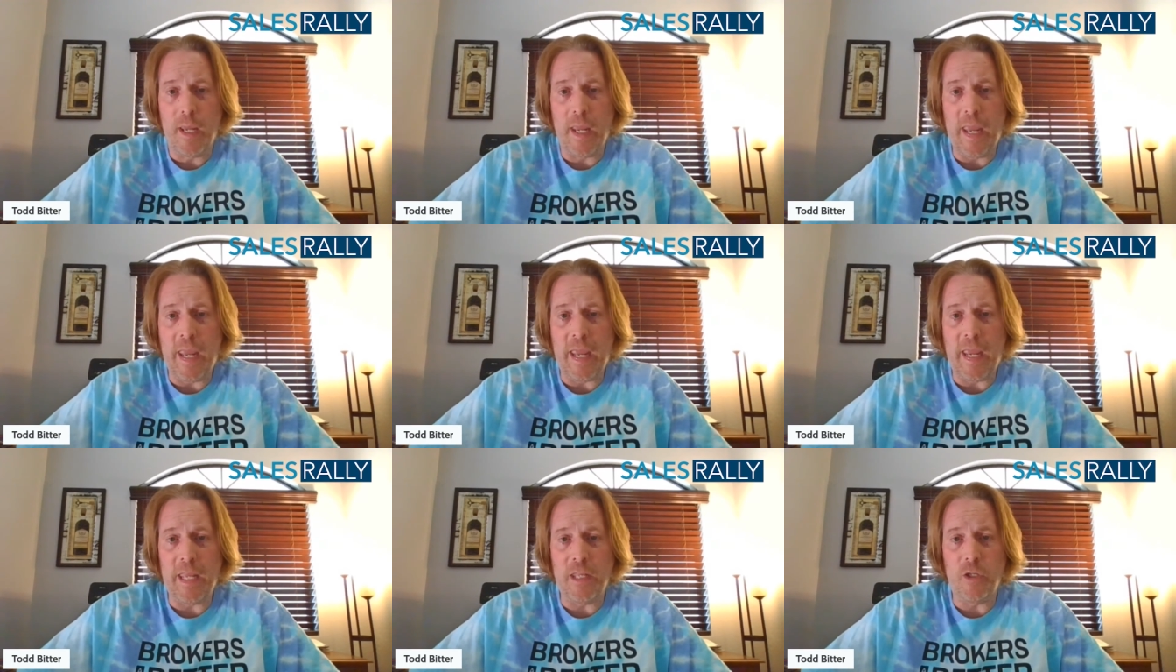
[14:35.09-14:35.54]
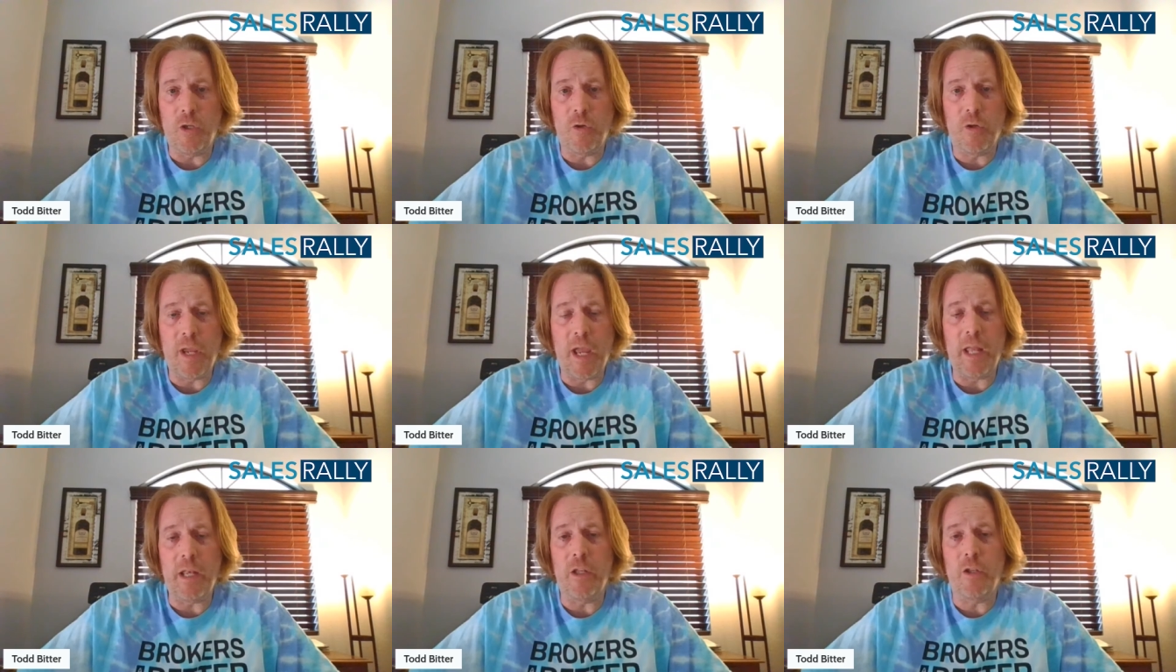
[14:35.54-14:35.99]
And
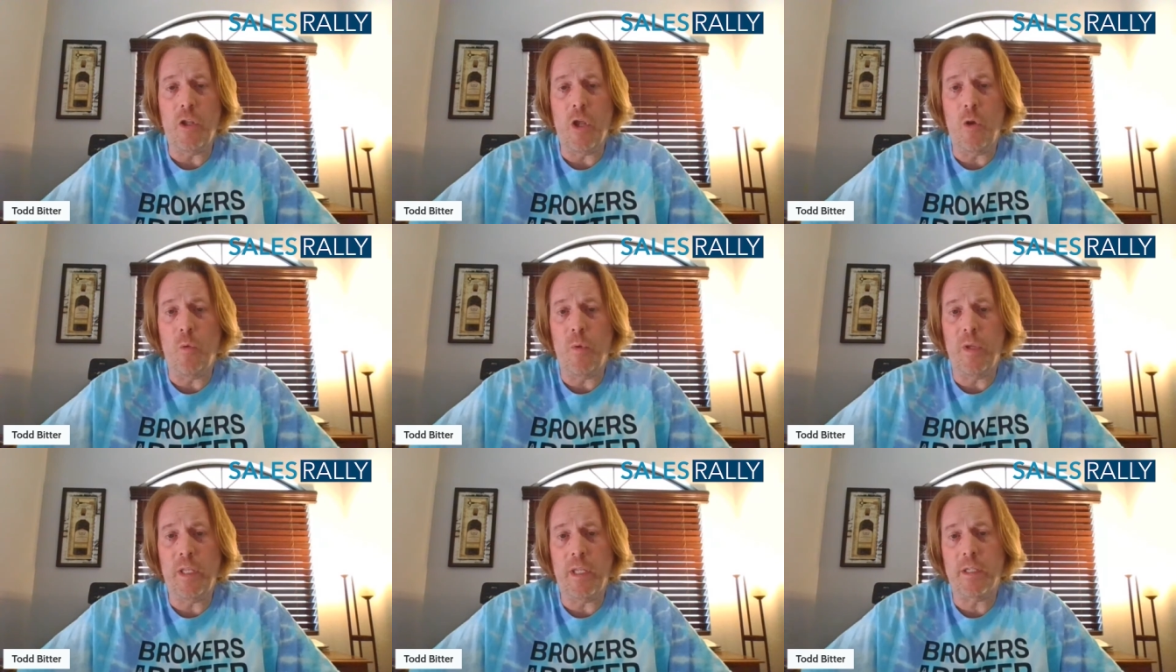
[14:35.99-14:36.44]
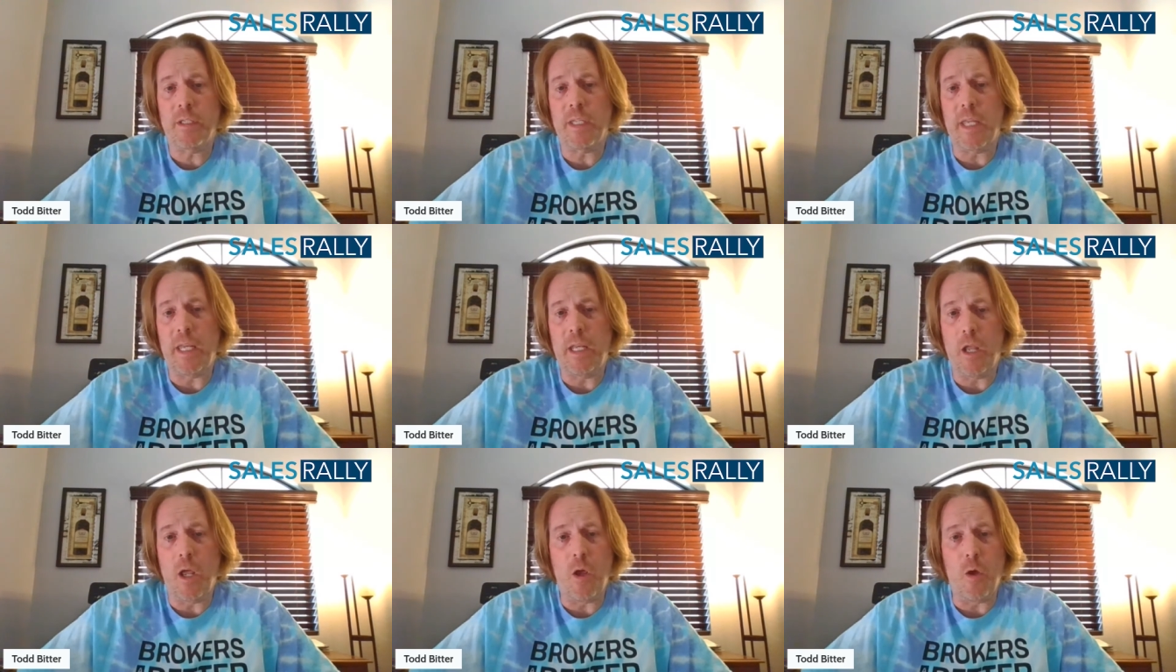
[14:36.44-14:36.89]
you got to know when to
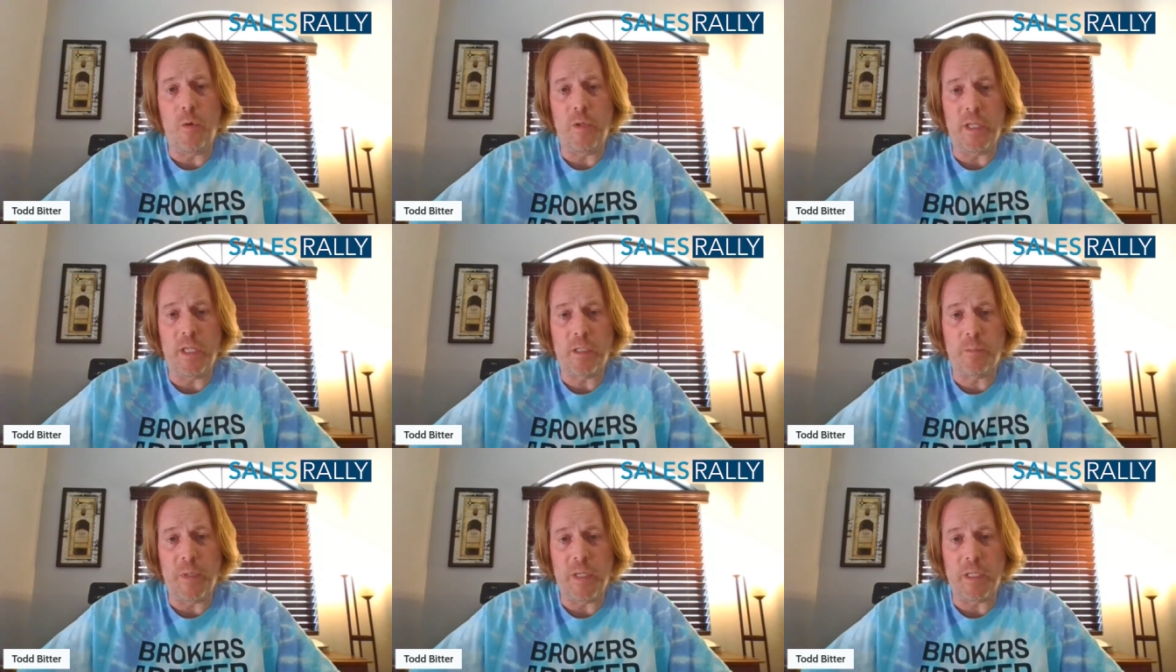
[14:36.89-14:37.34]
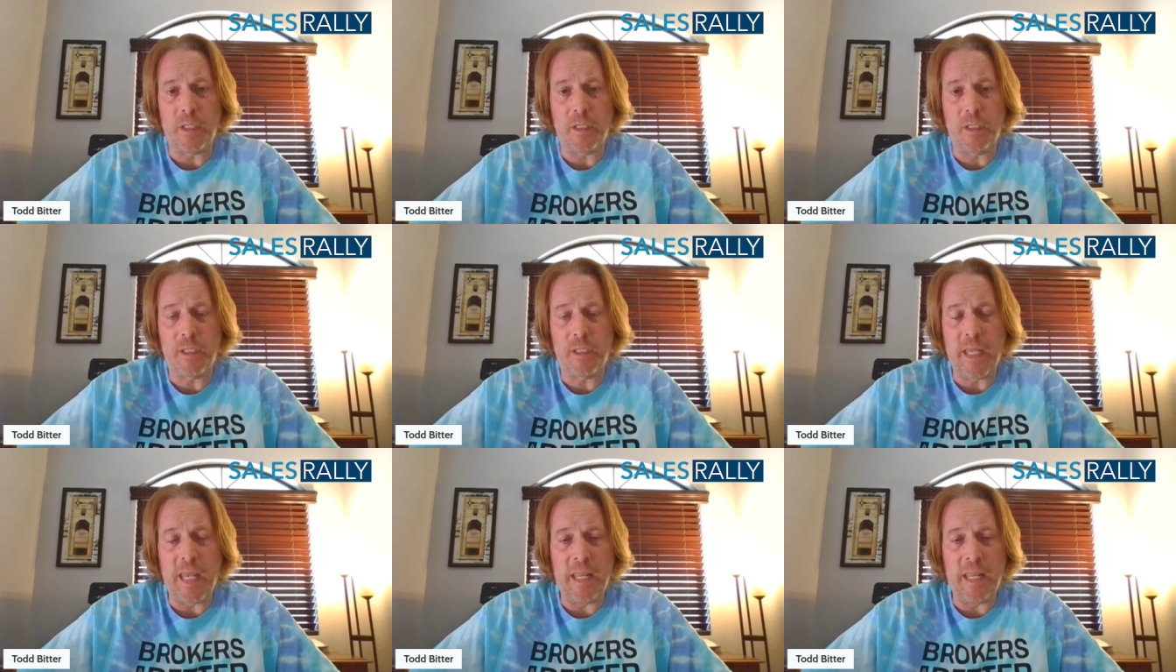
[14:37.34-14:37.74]
say no in this business.